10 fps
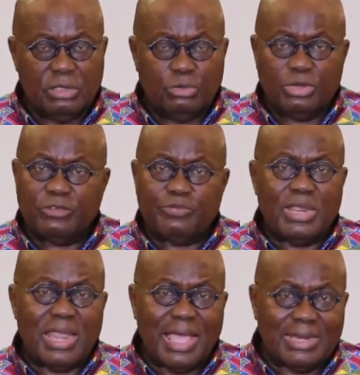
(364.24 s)
would have
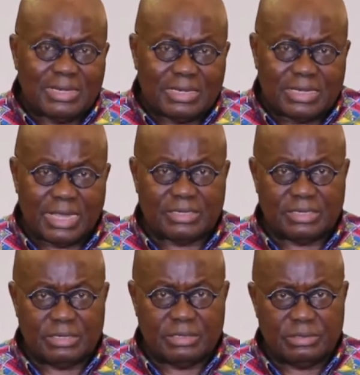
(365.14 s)
been
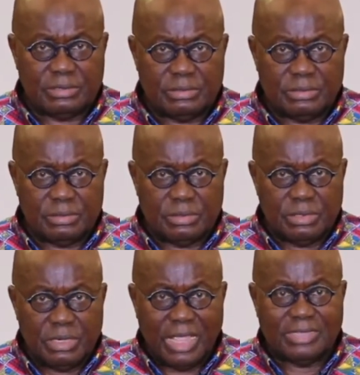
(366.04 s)
undetected
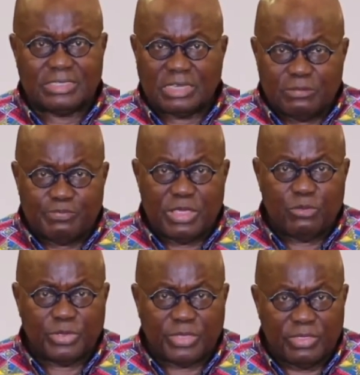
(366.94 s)
and still be
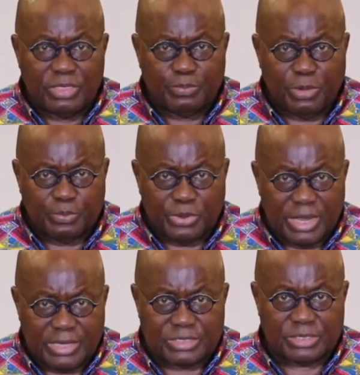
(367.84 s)
within the
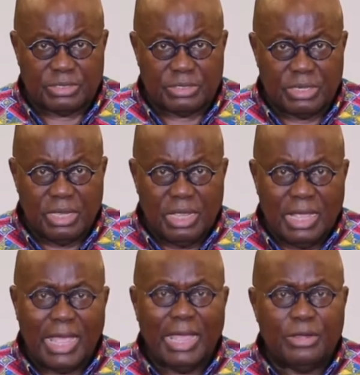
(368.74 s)
population,
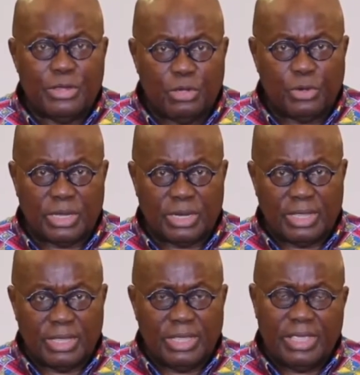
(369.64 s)

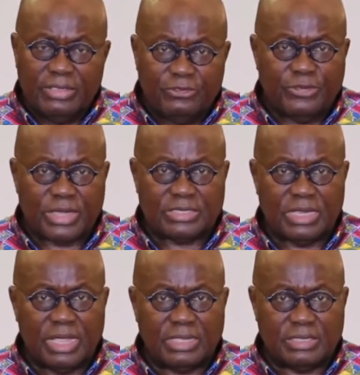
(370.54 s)
unknowingly
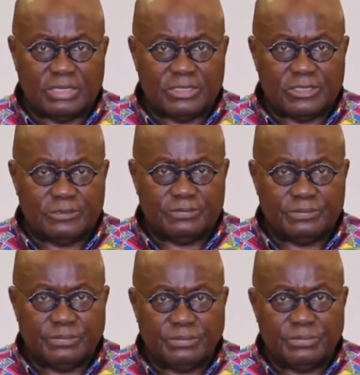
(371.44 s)
infecting others.
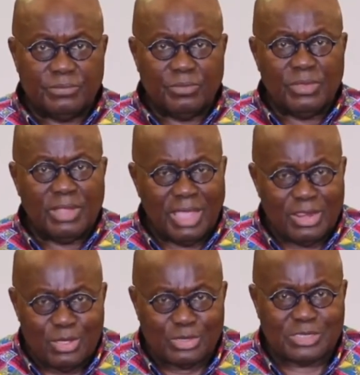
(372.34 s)
I
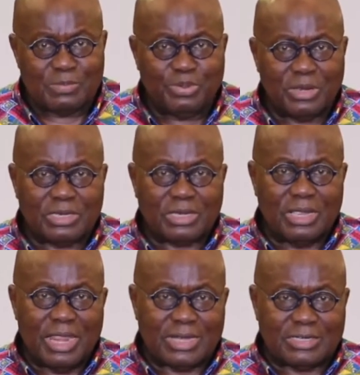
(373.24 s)
know some
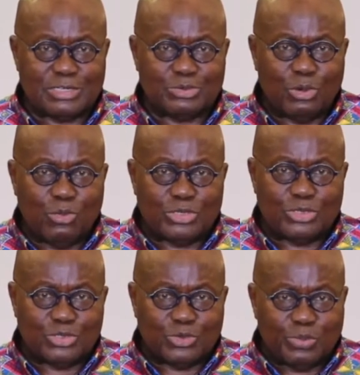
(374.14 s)
political actors will want
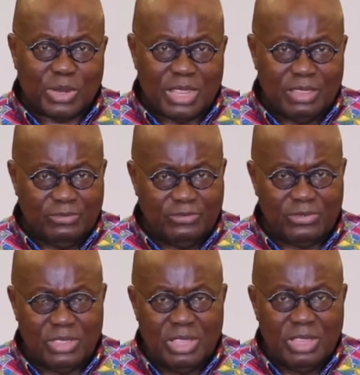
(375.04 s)
you to believe
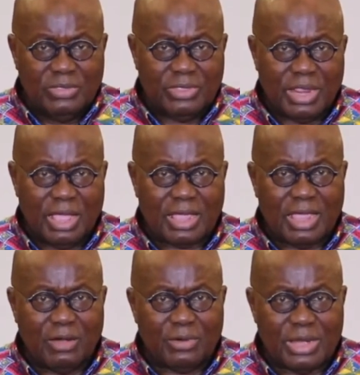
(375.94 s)
that our
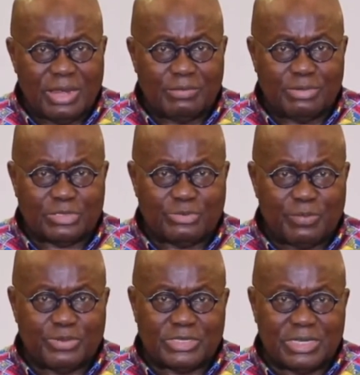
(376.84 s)
current numbers
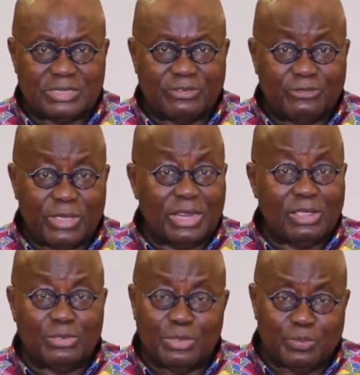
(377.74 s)
represent a failure
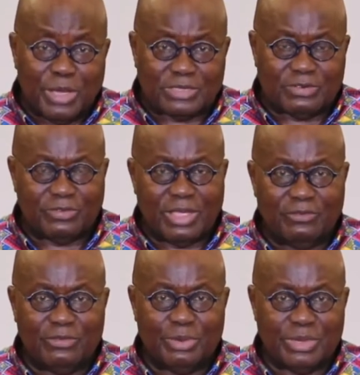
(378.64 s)
on the part of
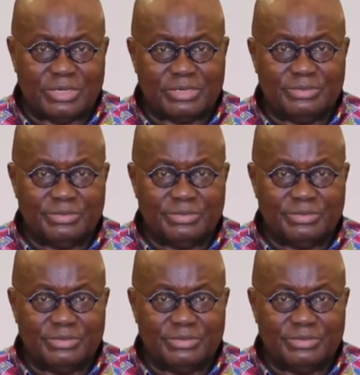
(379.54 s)
government.